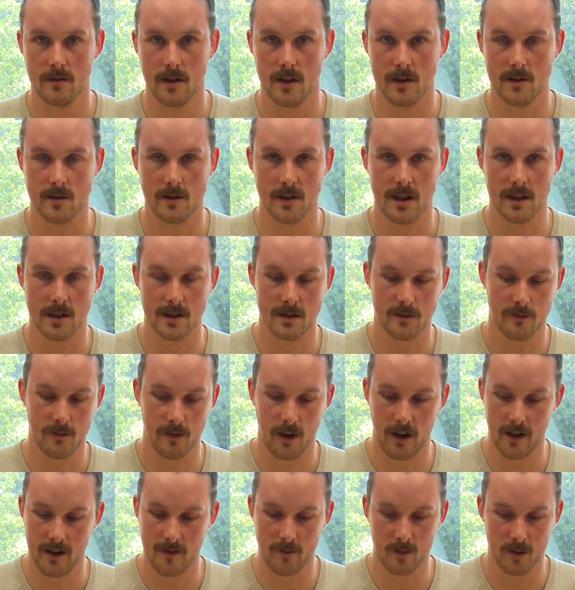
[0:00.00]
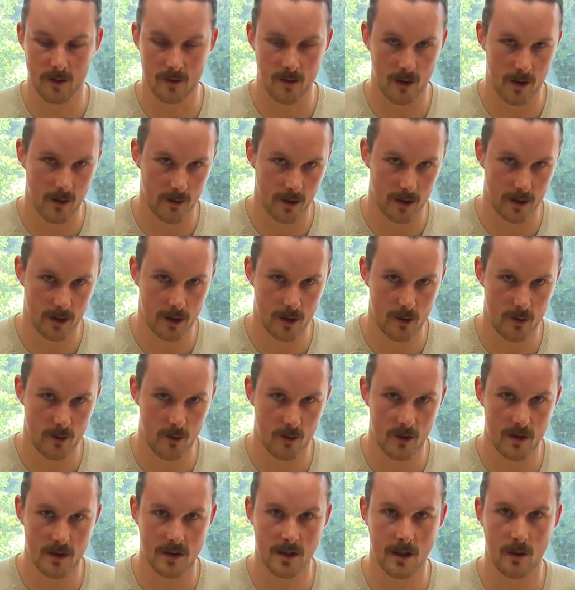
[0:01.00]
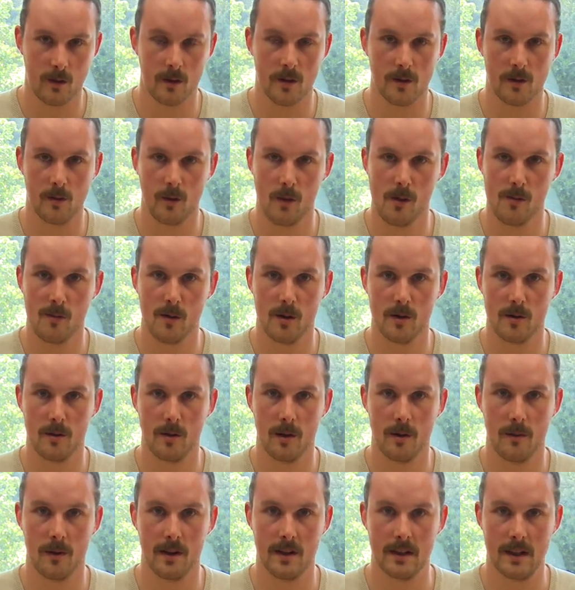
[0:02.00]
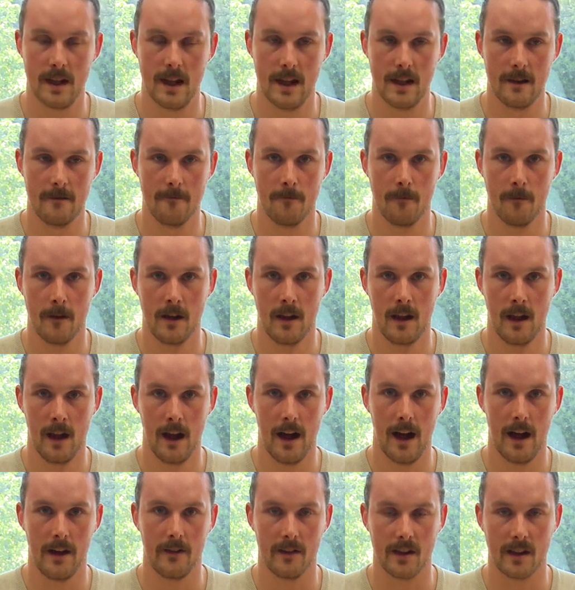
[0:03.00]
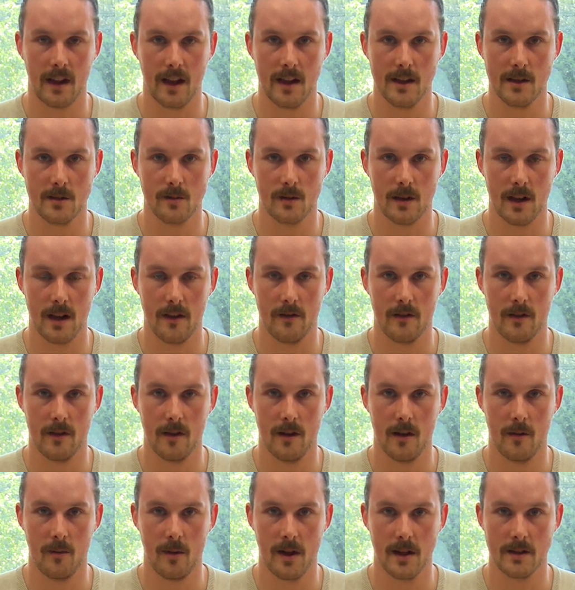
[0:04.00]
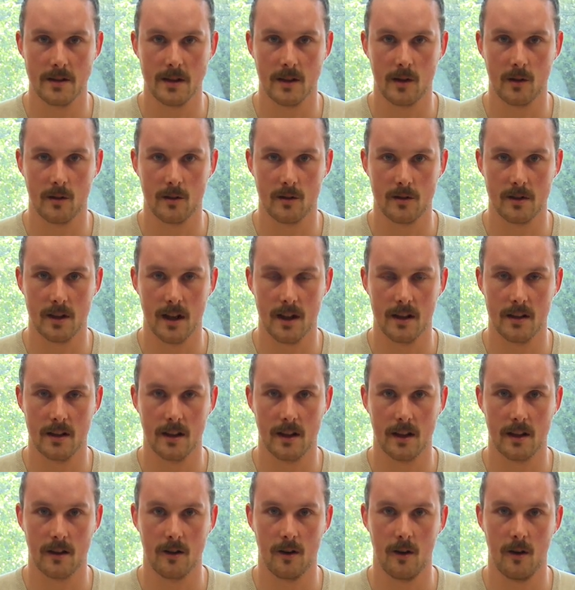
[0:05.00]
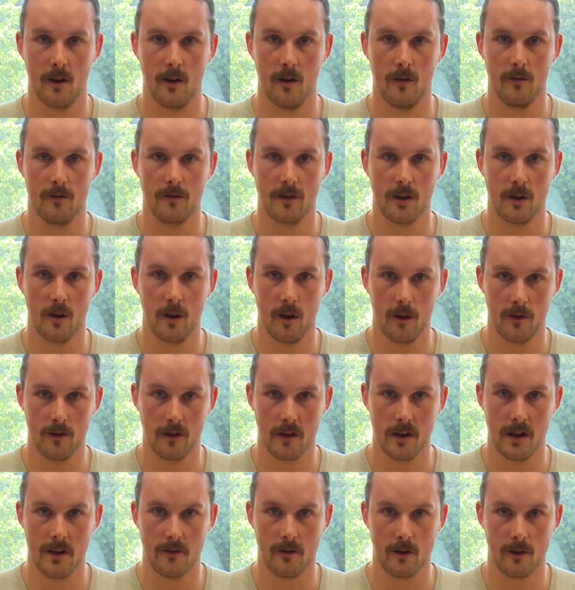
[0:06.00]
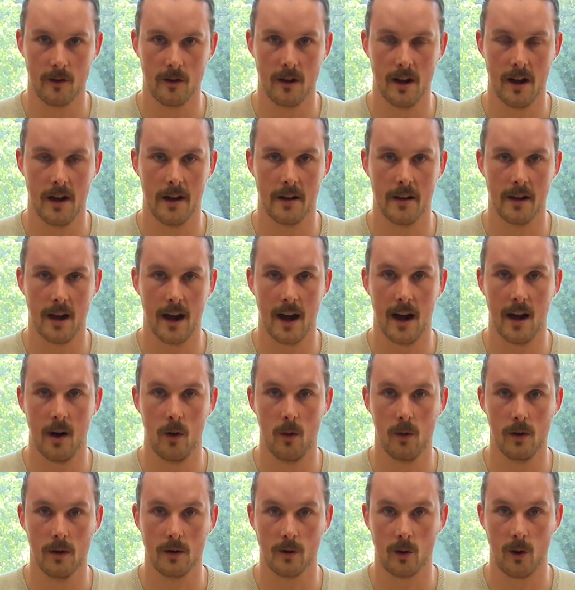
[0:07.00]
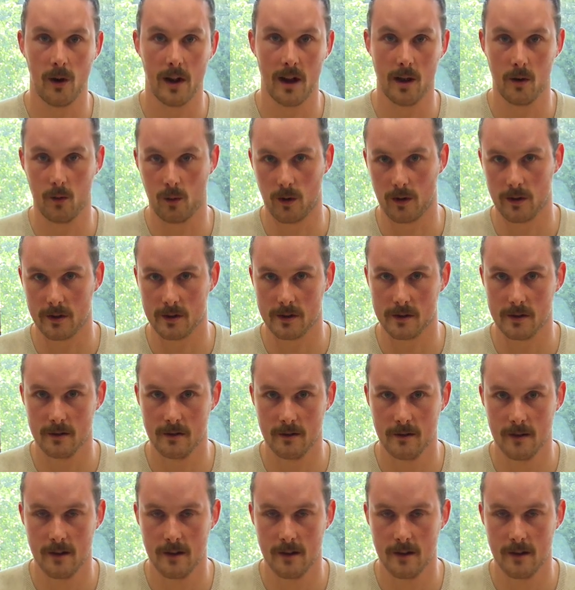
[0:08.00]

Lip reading: And so that's 5 multiplied by 2 is equal to 1 multiplied by 10. And the kids will have a basic understanding of the law of the lever and how a crane works.